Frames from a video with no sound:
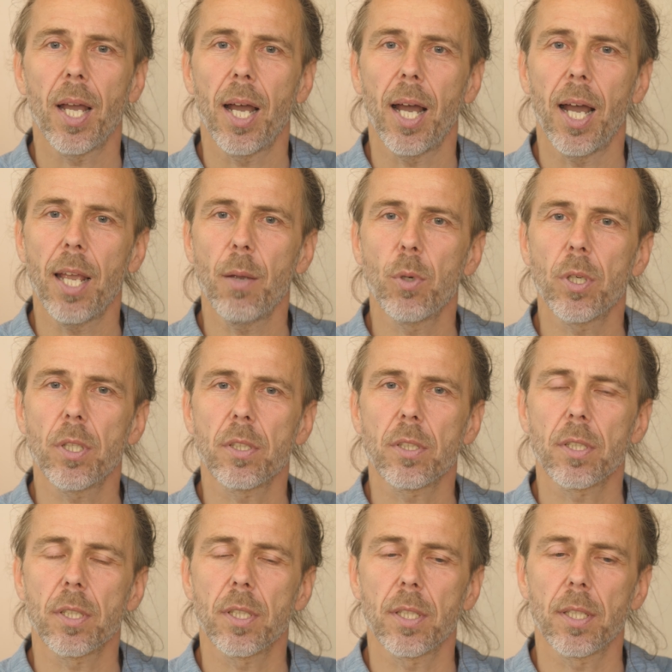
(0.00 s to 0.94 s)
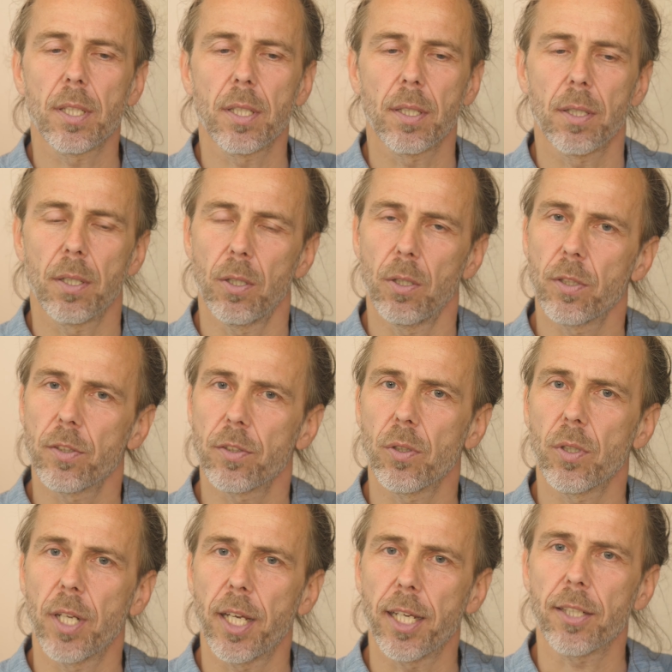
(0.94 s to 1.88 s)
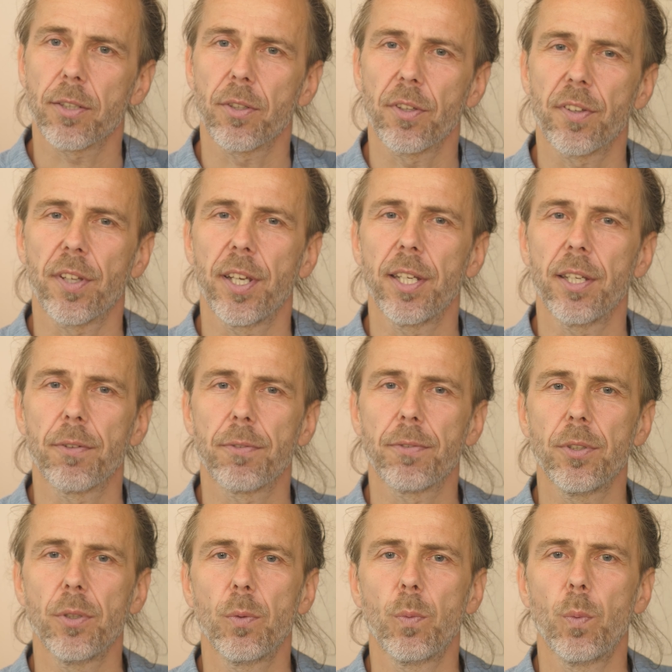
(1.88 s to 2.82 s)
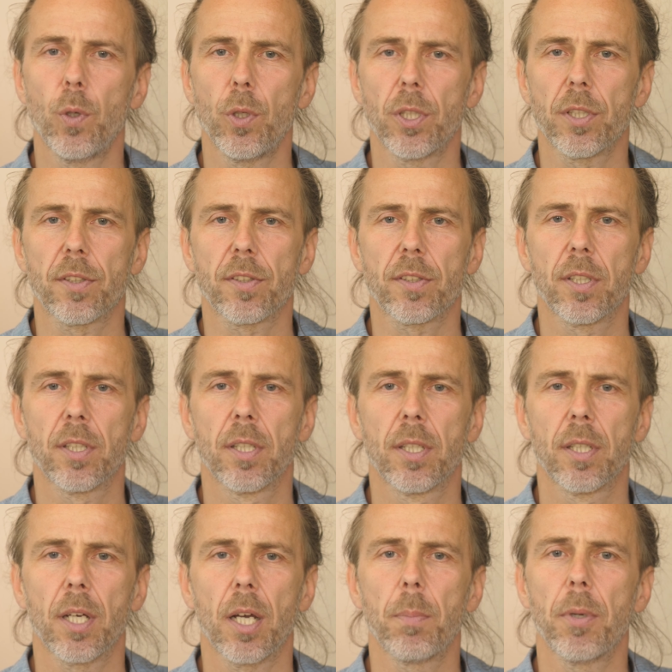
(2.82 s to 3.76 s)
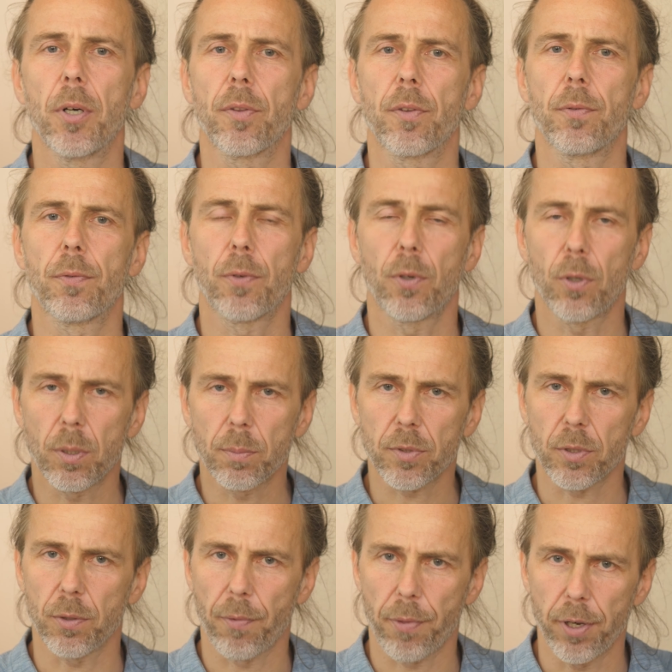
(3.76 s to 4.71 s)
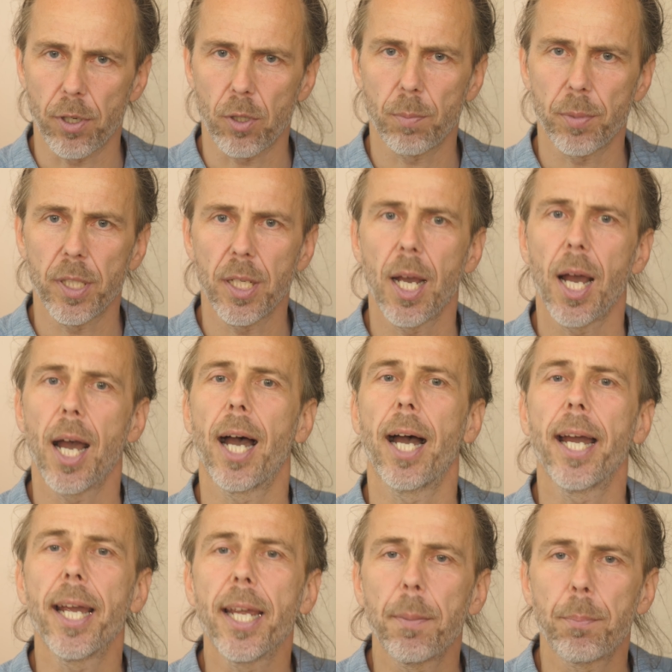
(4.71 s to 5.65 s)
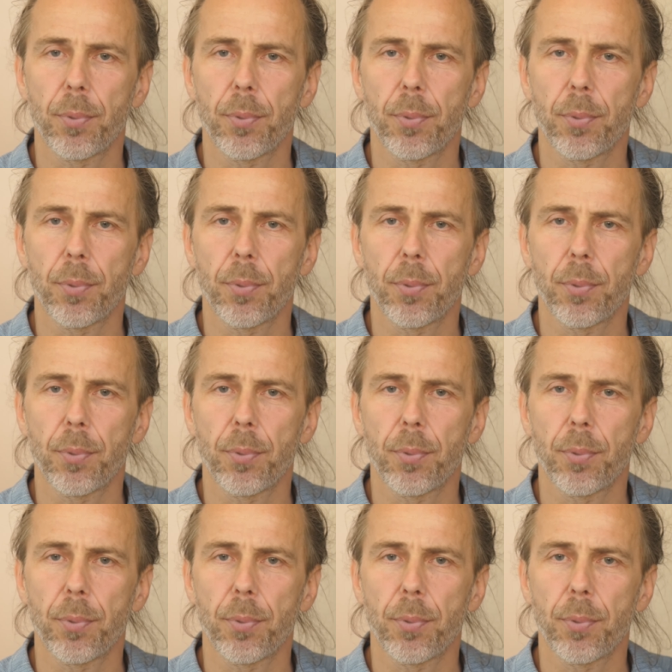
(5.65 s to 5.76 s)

I would also like to say a few words about the forms of therapy I